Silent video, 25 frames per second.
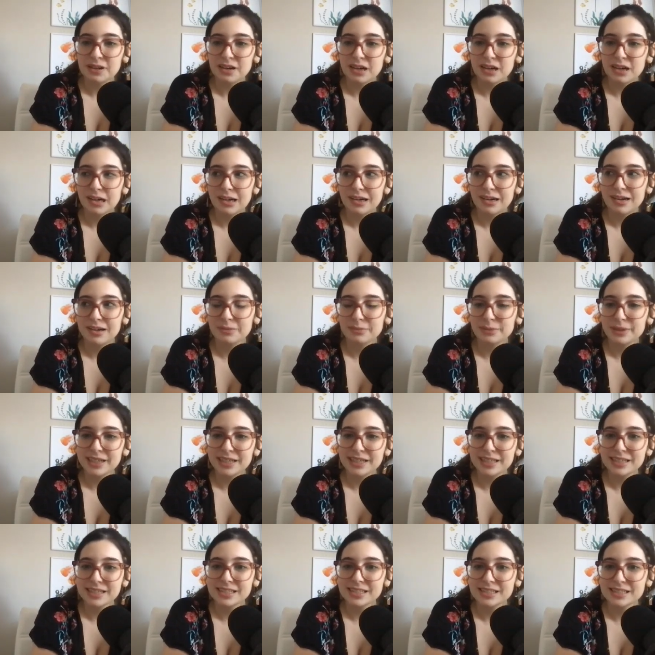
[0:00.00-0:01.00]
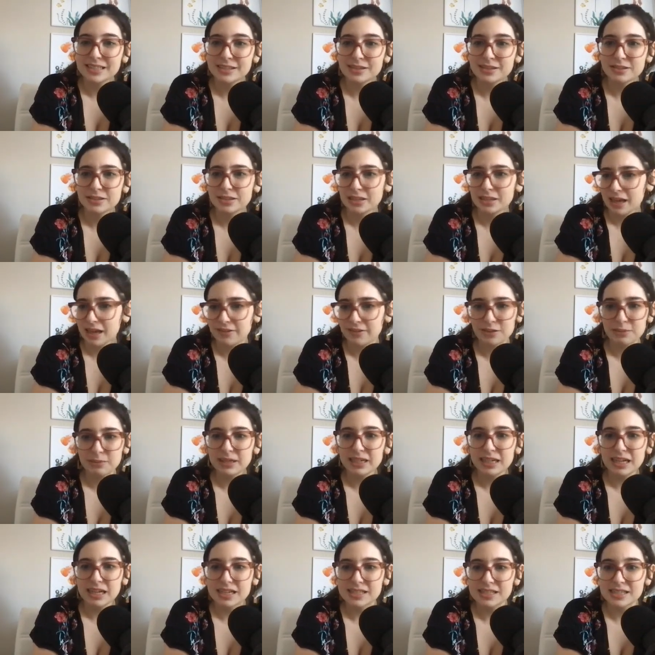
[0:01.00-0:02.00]
uh, because
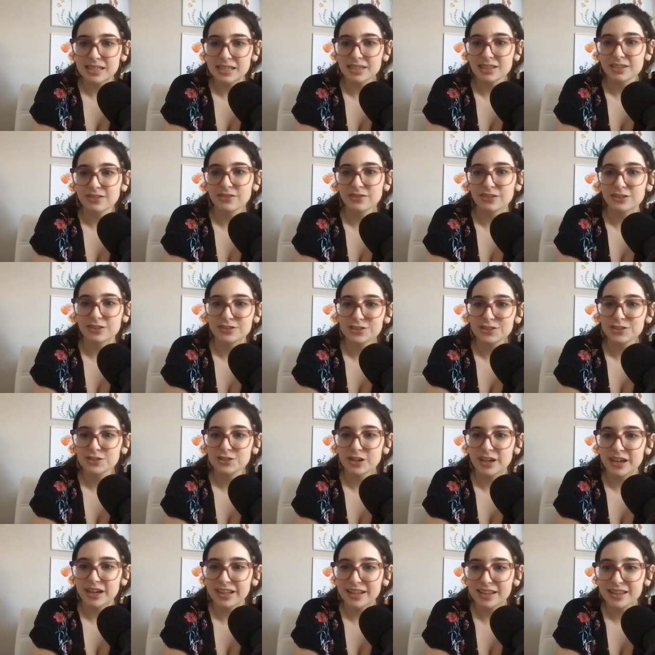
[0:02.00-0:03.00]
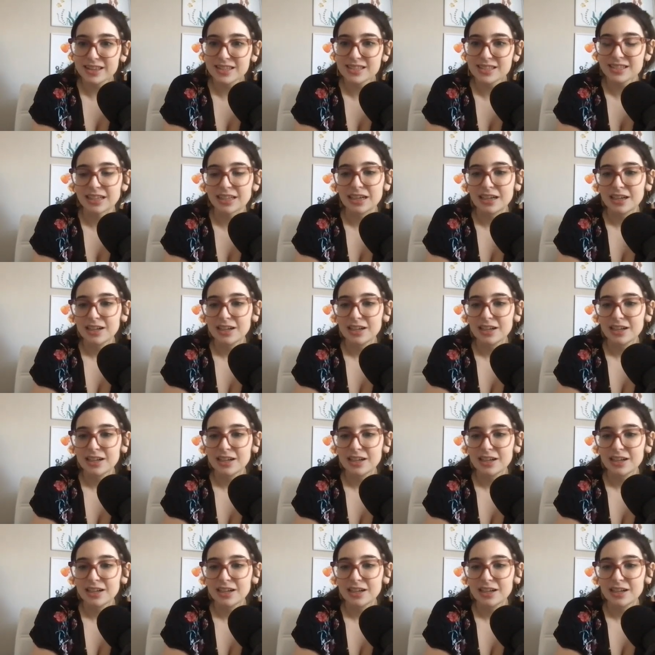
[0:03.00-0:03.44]
everybody has like different strengths.